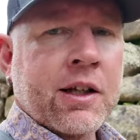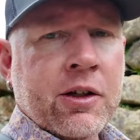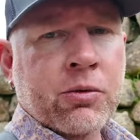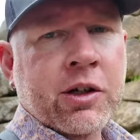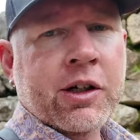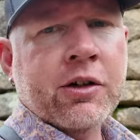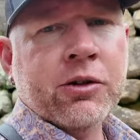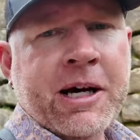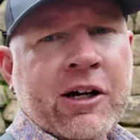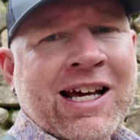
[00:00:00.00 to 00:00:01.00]
This one here
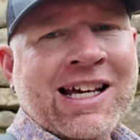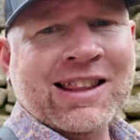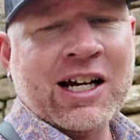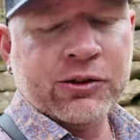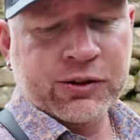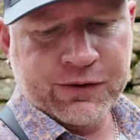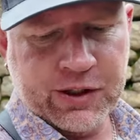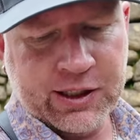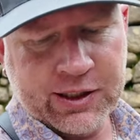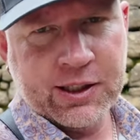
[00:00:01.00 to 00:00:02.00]
is about eight thousand
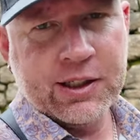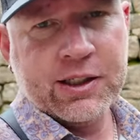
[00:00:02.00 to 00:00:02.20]
feet.